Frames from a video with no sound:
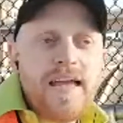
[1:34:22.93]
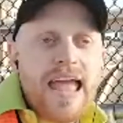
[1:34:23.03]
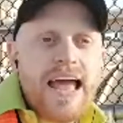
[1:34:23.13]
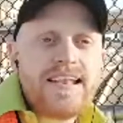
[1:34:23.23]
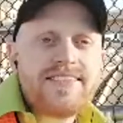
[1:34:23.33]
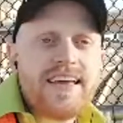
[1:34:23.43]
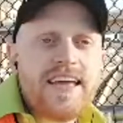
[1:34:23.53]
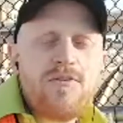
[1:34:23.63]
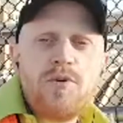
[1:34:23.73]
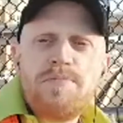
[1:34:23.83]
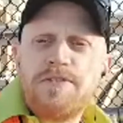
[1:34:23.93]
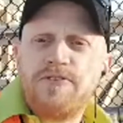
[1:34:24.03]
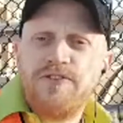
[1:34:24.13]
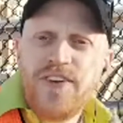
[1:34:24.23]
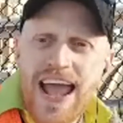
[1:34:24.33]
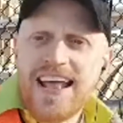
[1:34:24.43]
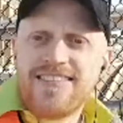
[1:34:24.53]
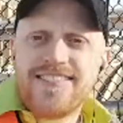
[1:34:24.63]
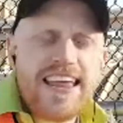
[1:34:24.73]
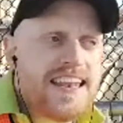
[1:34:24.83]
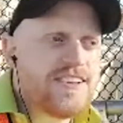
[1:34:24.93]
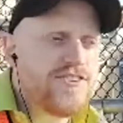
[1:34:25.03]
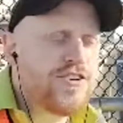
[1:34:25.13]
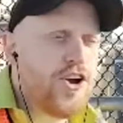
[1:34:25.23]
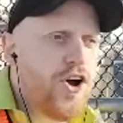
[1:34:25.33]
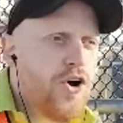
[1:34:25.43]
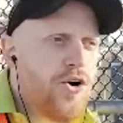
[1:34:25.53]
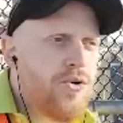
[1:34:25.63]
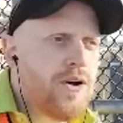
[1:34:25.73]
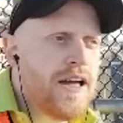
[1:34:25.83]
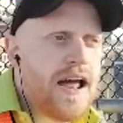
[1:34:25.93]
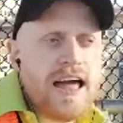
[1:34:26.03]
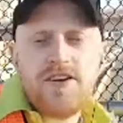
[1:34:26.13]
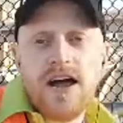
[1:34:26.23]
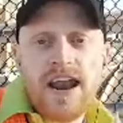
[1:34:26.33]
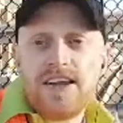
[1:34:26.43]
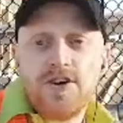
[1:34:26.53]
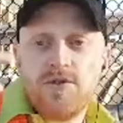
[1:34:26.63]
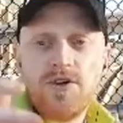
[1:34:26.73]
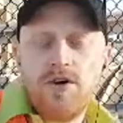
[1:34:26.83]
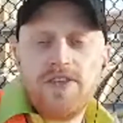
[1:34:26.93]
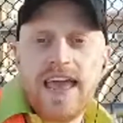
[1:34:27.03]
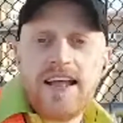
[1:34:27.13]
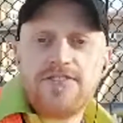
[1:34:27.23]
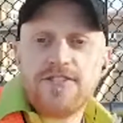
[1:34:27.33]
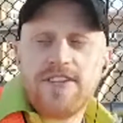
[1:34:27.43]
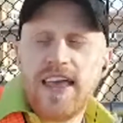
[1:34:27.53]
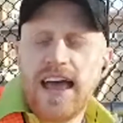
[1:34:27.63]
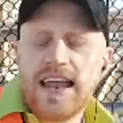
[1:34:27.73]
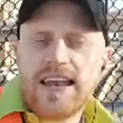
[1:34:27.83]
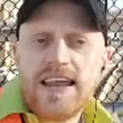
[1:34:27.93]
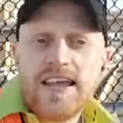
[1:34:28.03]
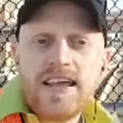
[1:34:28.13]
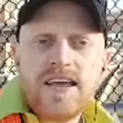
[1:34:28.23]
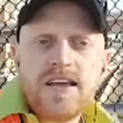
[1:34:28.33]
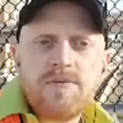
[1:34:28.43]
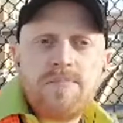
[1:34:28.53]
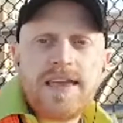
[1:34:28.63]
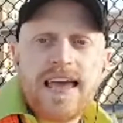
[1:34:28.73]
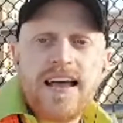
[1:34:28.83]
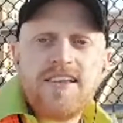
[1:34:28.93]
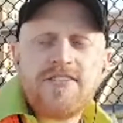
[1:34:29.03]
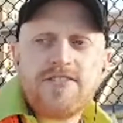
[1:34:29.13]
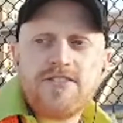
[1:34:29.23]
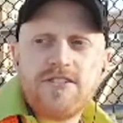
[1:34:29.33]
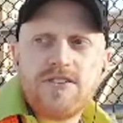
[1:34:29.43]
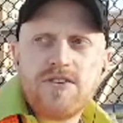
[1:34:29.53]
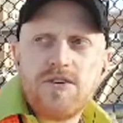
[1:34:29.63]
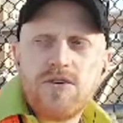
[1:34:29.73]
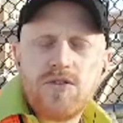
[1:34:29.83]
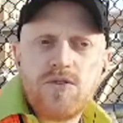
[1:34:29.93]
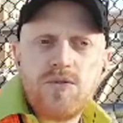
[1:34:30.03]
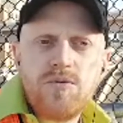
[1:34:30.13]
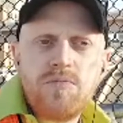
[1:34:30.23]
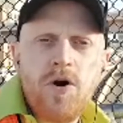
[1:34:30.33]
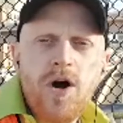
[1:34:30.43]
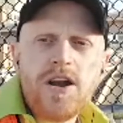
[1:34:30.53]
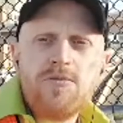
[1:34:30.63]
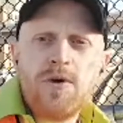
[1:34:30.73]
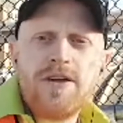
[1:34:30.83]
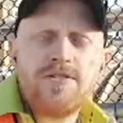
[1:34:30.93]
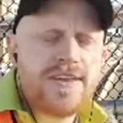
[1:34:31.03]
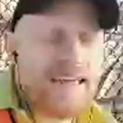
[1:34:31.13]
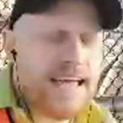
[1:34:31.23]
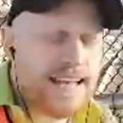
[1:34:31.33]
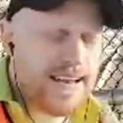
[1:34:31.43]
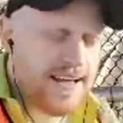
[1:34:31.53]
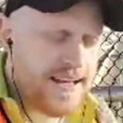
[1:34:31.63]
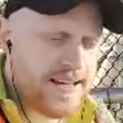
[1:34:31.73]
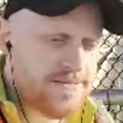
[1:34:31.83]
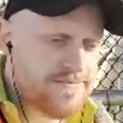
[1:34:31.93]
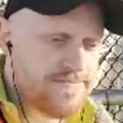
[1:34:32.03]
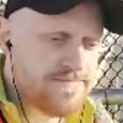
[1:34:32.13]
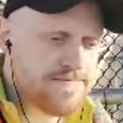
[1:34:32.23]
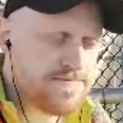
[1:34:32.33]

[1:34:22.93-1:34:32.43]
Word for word: And uh, it would be fascinating to know, uh, I don't, and I don't know the answer to that because part of where you get um,